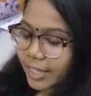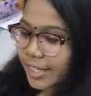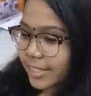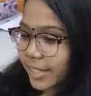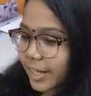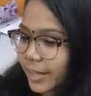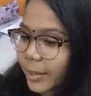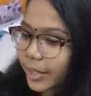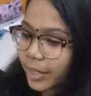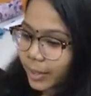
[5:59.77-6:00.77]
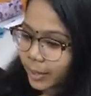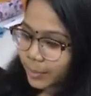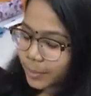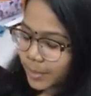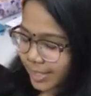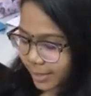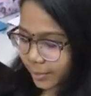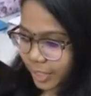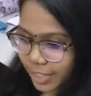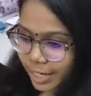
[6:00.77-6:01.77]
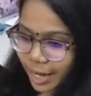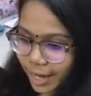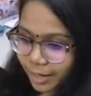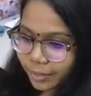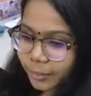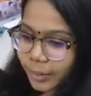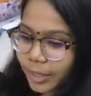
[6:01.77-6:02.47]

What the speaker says: Yesterday, Mr. Vijay had